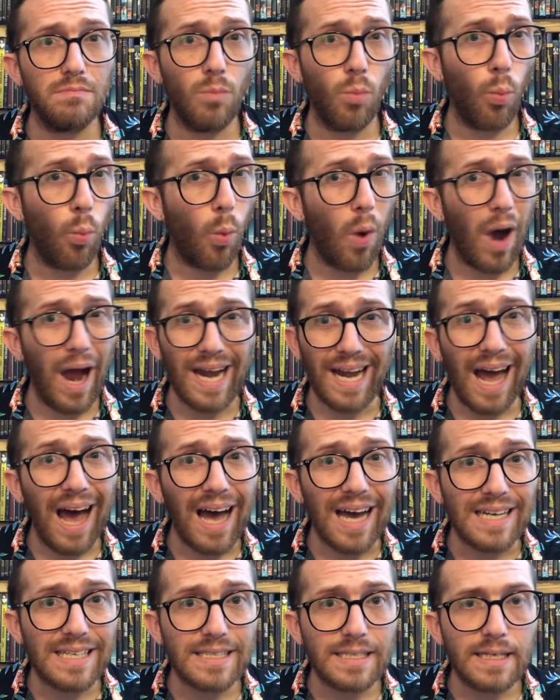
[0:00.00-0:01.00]
Why
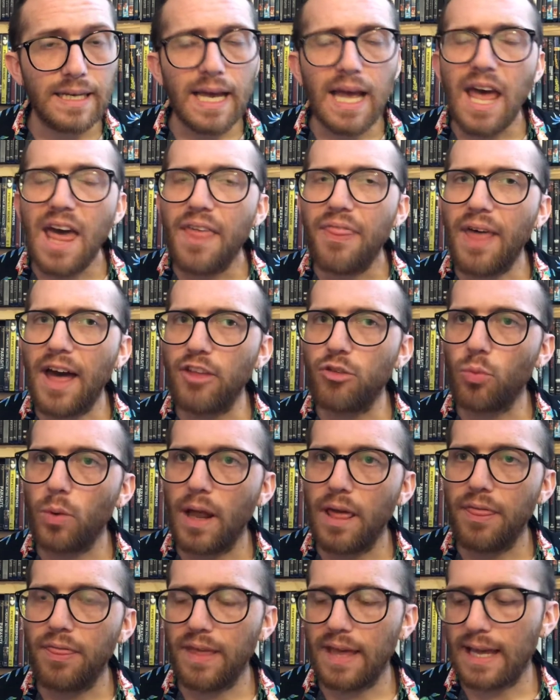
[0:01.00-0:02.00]
not? That's what I
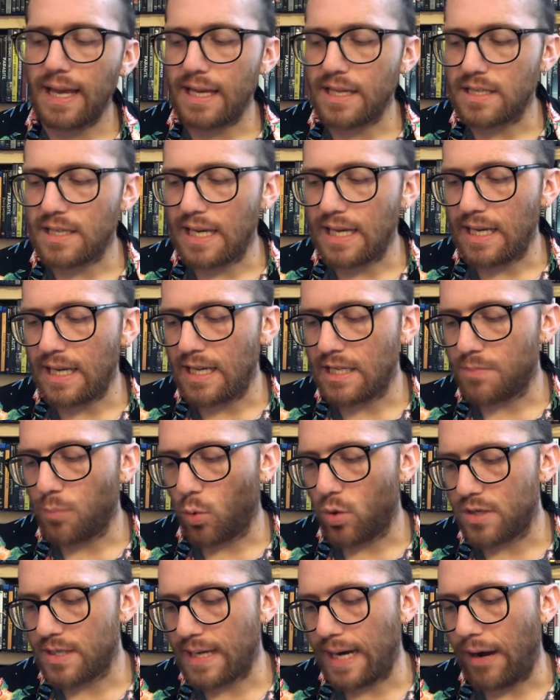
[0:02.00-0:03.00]
think is more
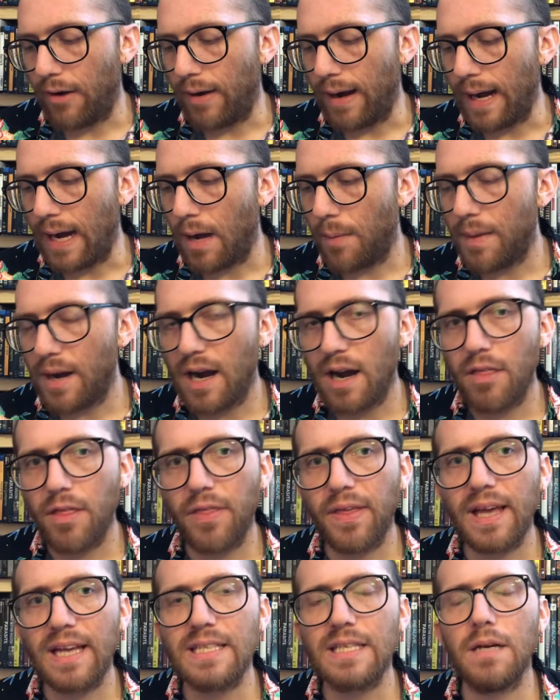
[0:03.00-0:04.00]
scary. And another thing,
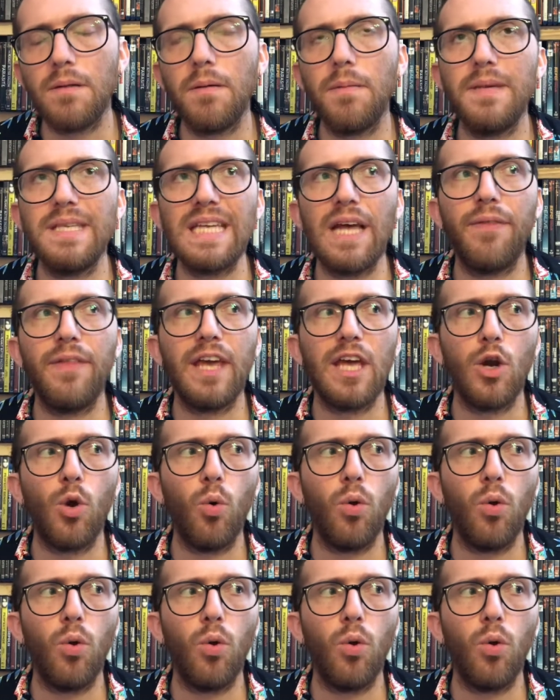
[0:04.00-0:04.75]
it's gonna make me sound like an old